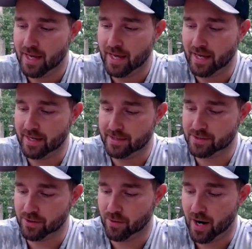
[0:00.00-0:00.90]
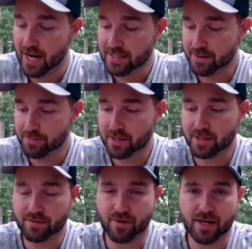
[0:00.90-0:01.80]
And so I
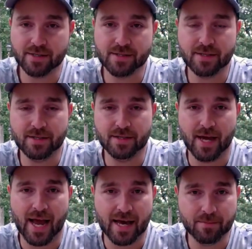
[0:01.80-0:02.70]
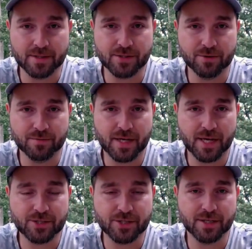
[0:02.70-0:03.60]
typically advise the admin
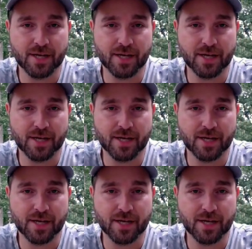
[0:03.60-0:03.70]
certification.